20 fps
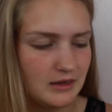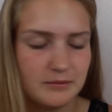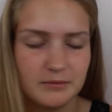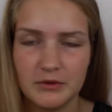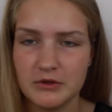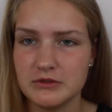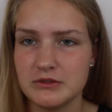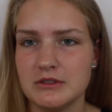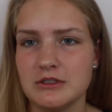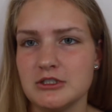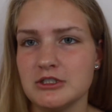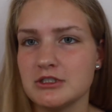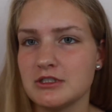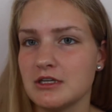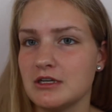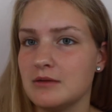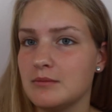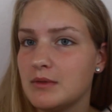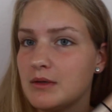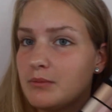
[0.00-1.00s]
I'm mostly just
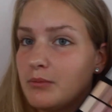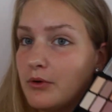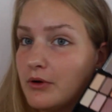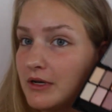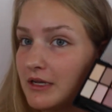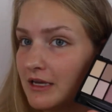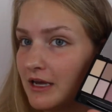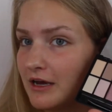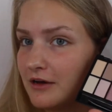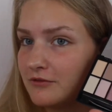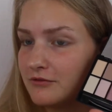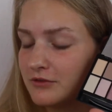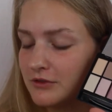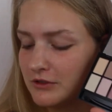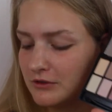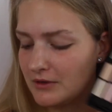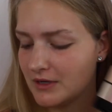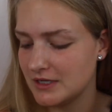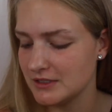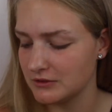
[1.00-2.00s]
gonna be pointing out for
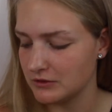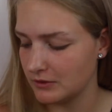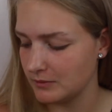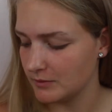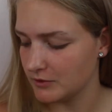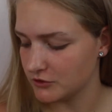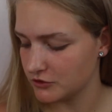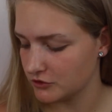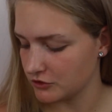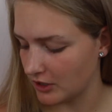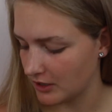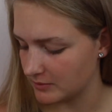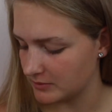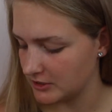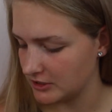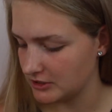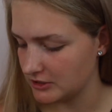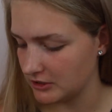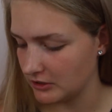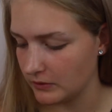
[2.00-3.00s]
you guys. Almost dropped
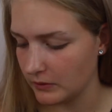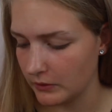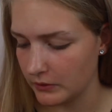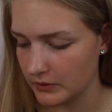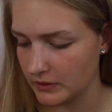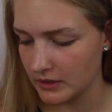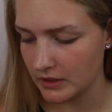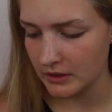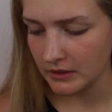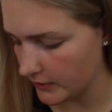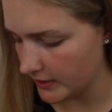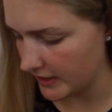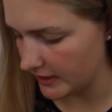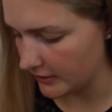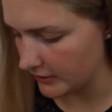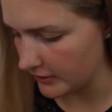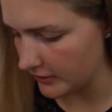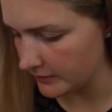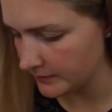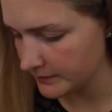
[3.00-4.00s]
it, dear Lord. Okay,
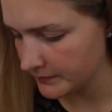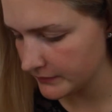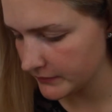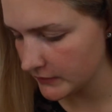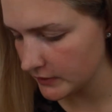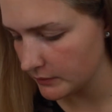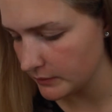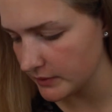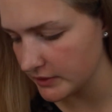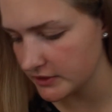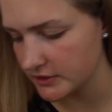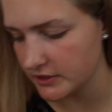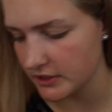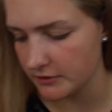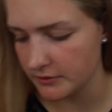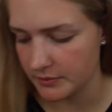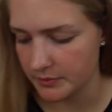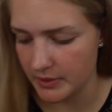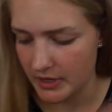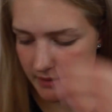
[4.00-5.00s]
girl, we're gonna
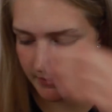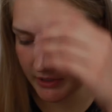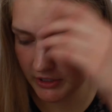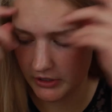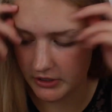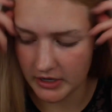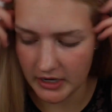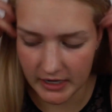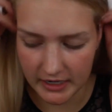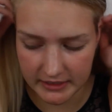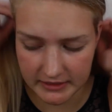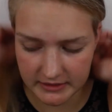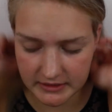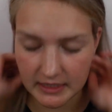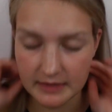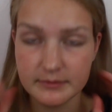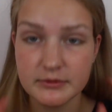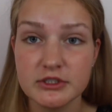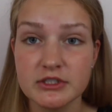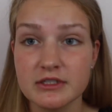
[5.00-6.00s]
start with priming our eyes.
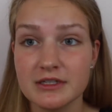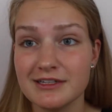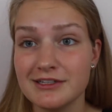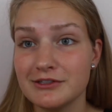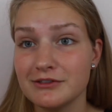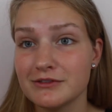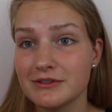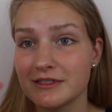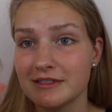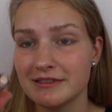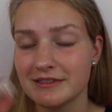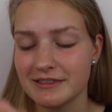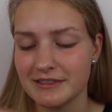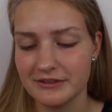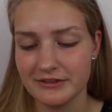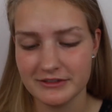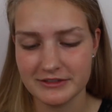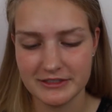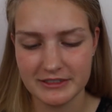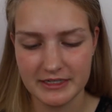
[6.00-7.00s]
I'm just gonna use
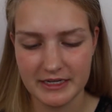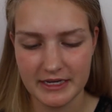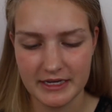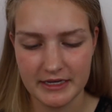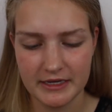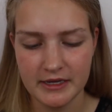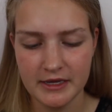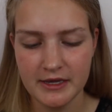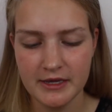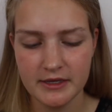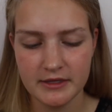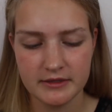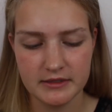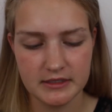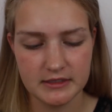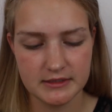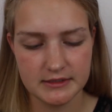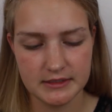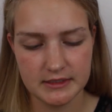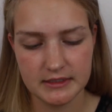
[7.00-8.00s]
concealer today.
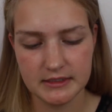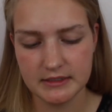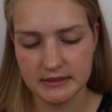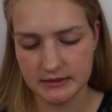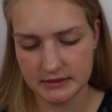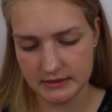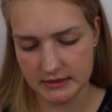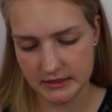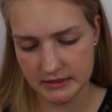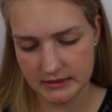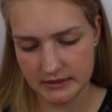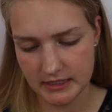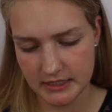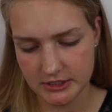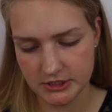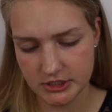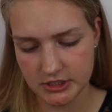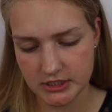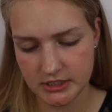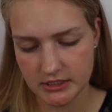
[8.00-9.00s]
This is NYX
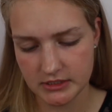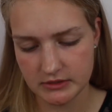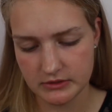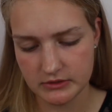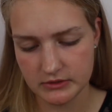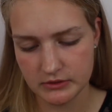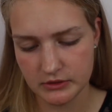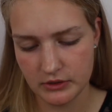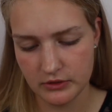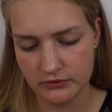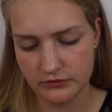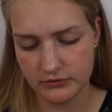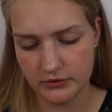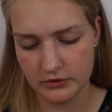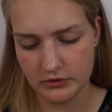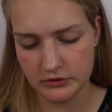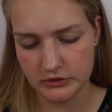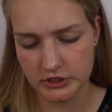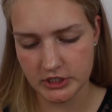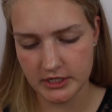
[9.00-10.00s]
HD Studio
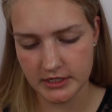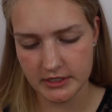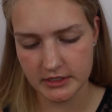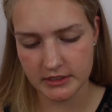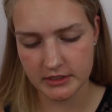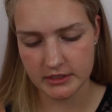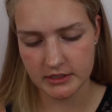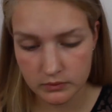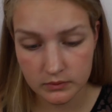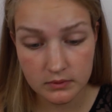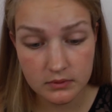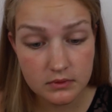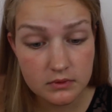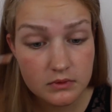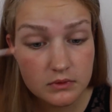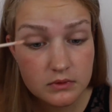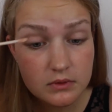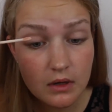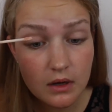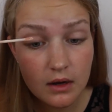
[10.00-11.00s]
Photogenic.
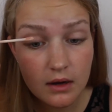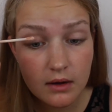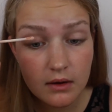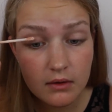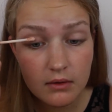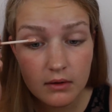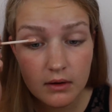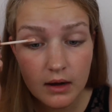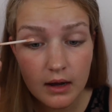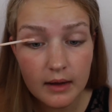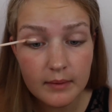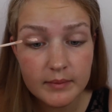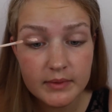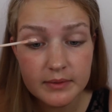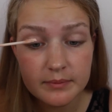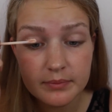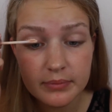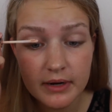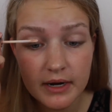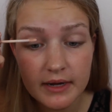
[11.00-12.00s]
So I'm
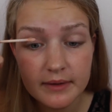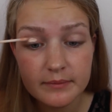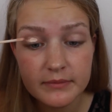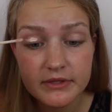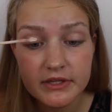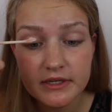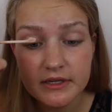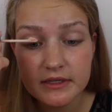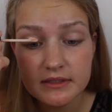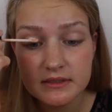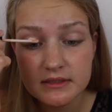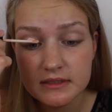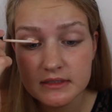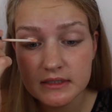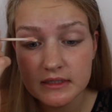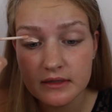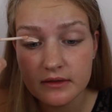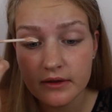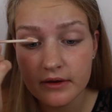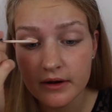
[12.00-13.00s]
gonna prime with a
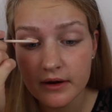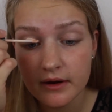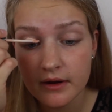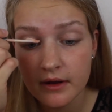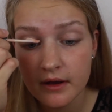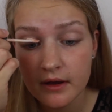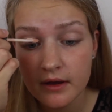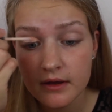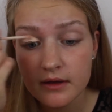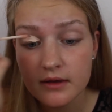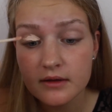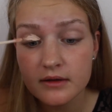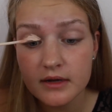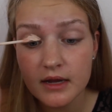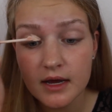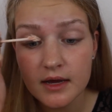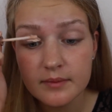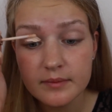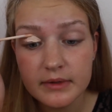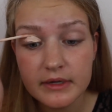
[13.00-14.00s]
concealer,
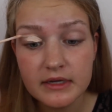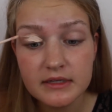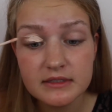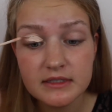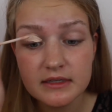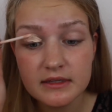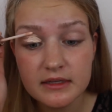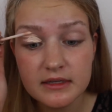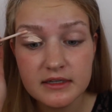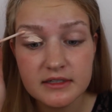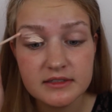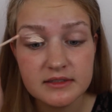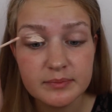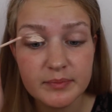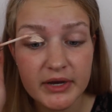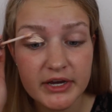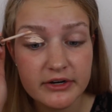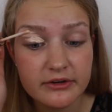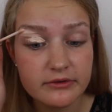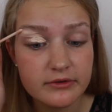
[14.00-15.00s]
not because I think it's
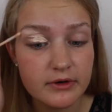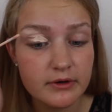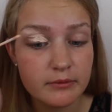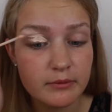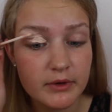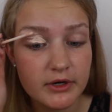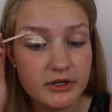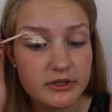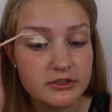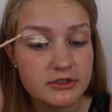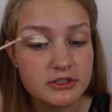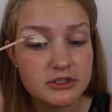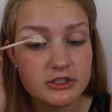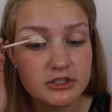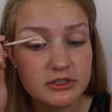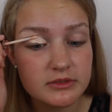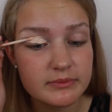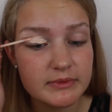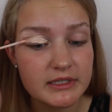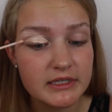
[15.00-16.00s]
better or worse,
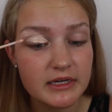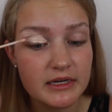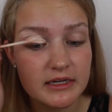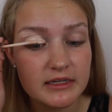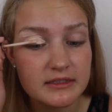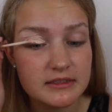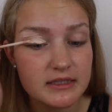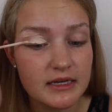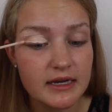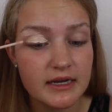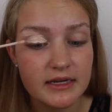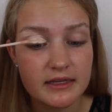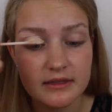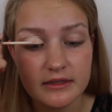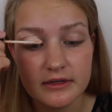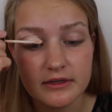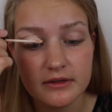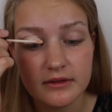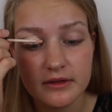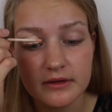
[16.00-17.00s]
just because I
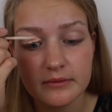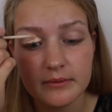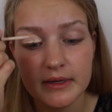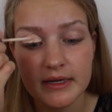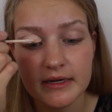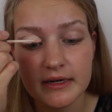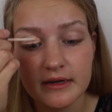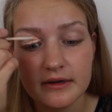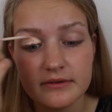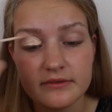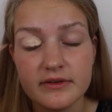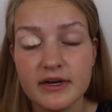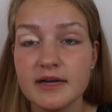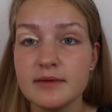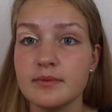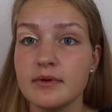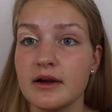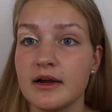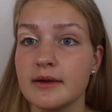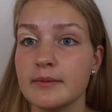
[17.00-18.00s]
literally ran out of eye
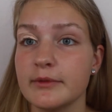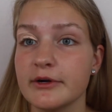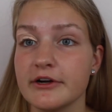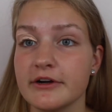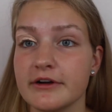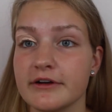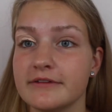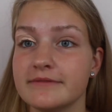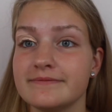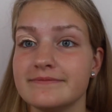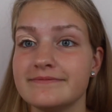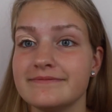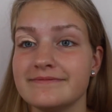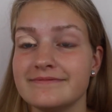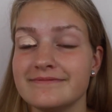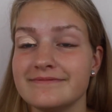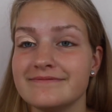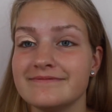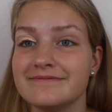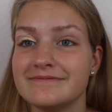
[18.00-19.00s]
primer.
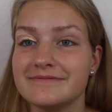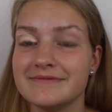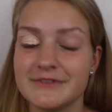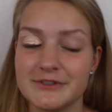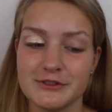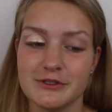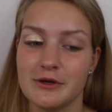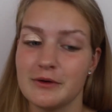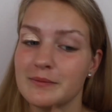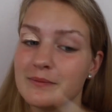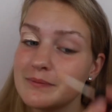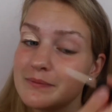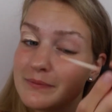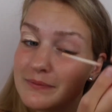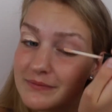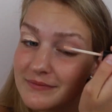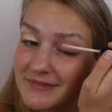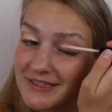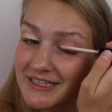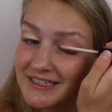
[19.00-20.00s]
So
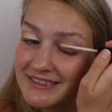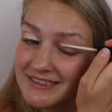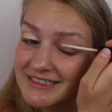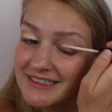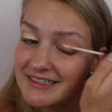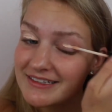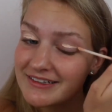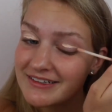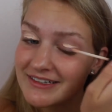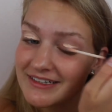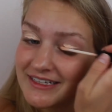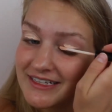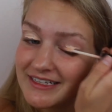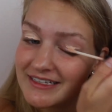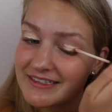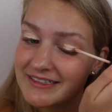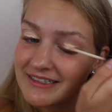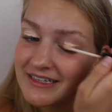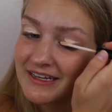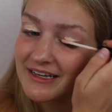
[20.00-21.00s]
concealer it
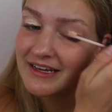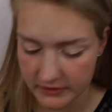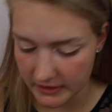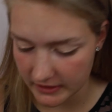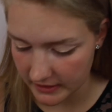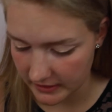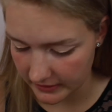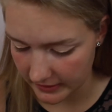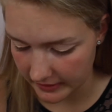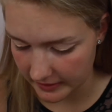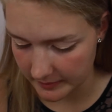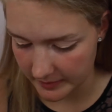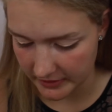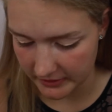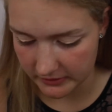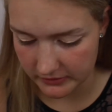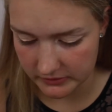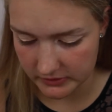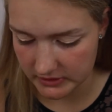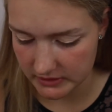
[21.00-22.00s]
is. The thing I like
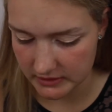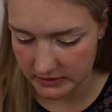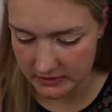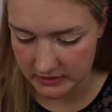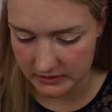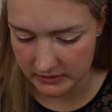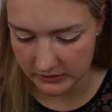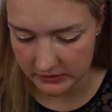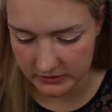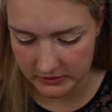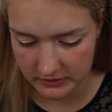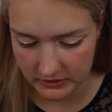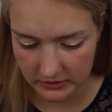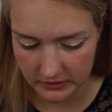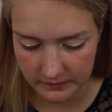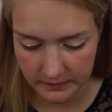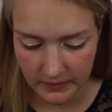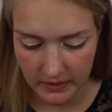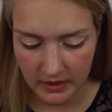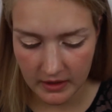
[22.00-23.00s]
about using concealers
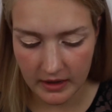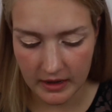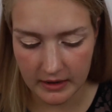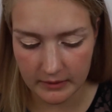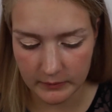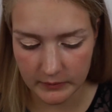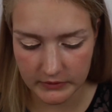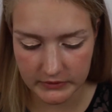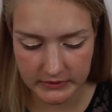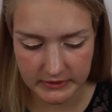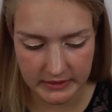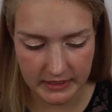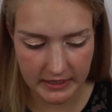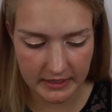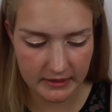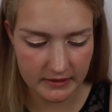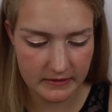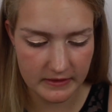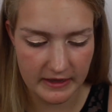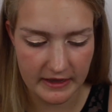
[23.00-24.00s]
though, I will
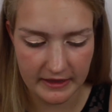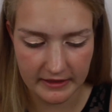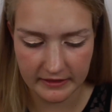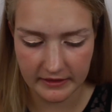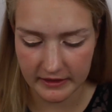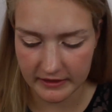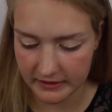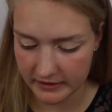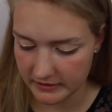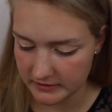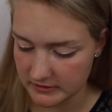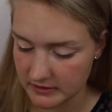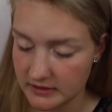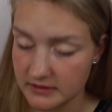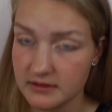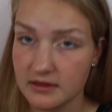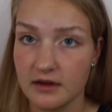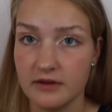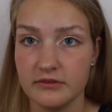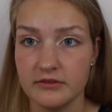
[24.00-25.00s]
say that like it
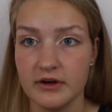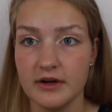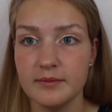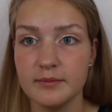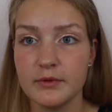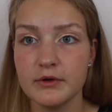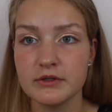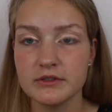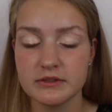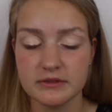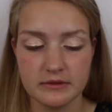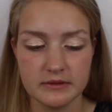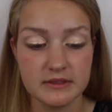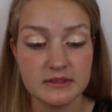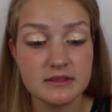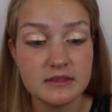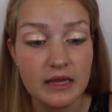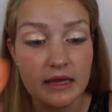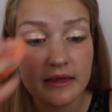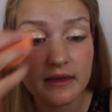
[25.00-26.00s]
does cover up more, so
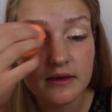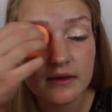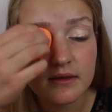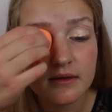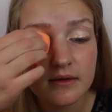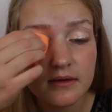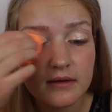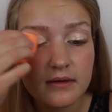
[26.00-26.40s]
it's like